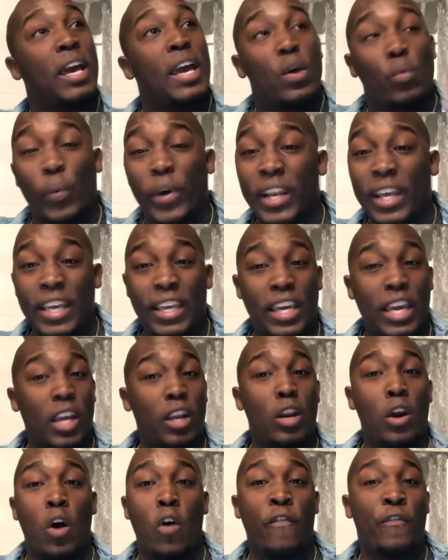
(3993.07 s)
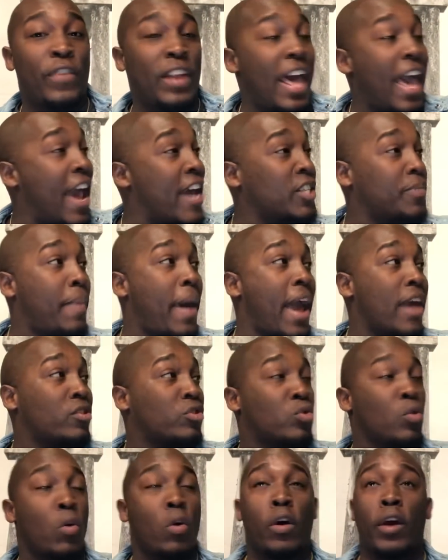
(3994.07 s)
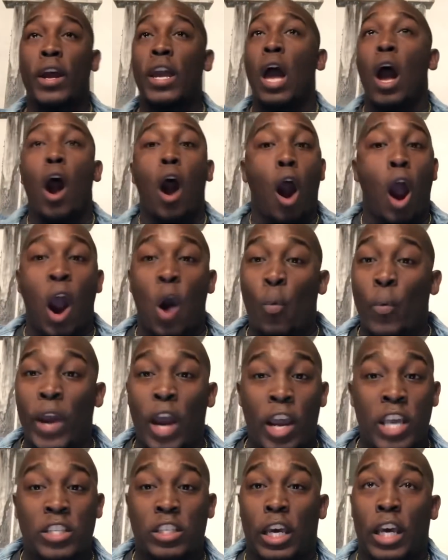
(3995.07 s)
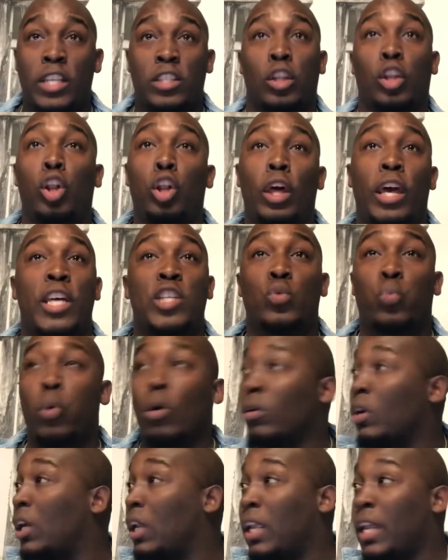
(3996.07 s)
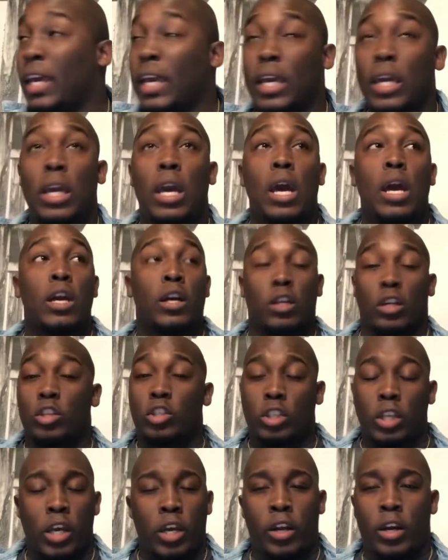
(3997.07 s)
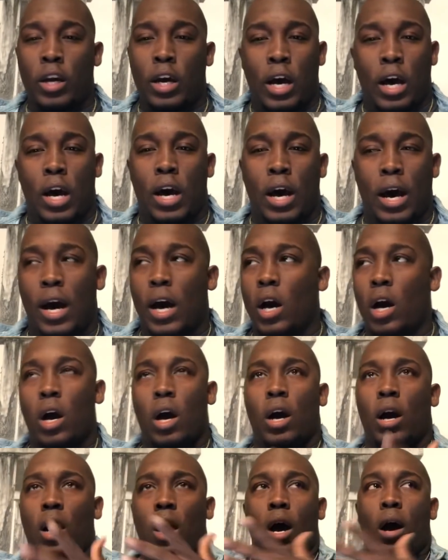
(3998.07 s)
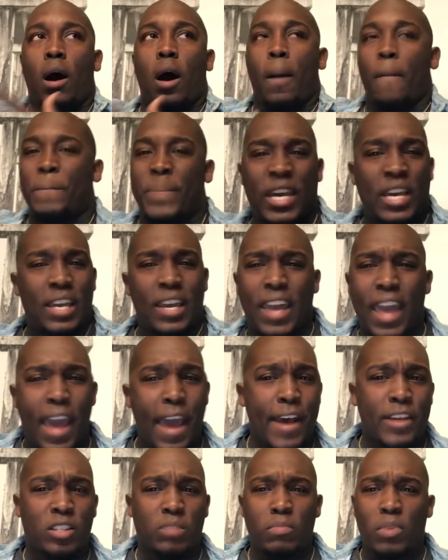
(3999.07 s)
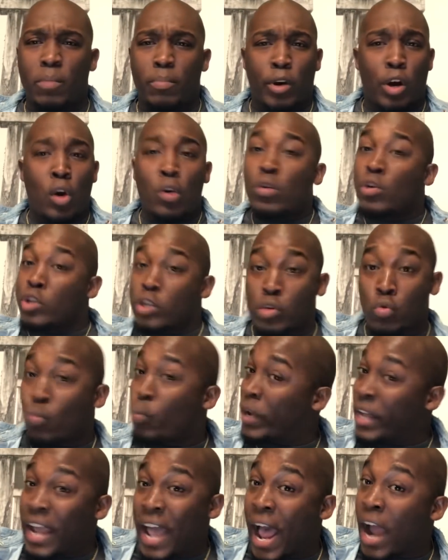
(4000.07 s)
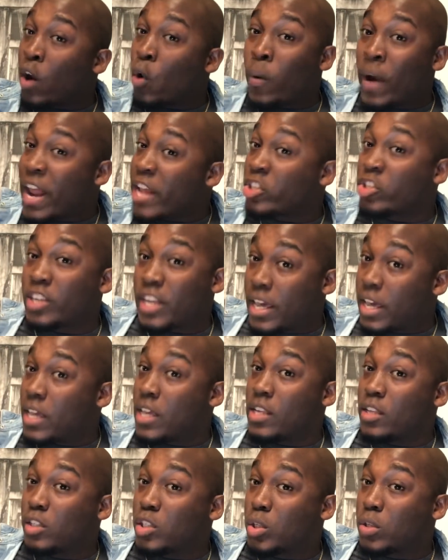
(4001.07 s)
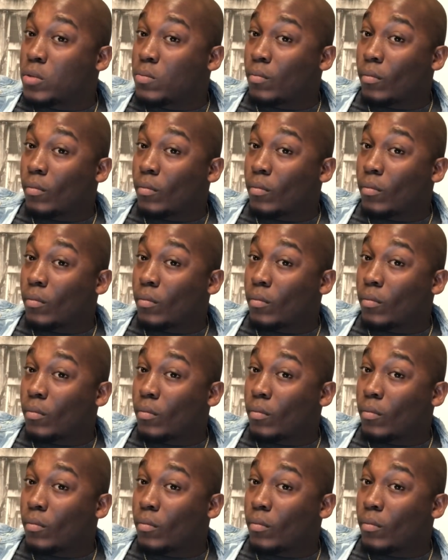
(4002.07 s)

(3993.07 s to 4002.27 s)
We didn't get no flashback story. Or is Wooda Lee considered a B cast member? We got questions.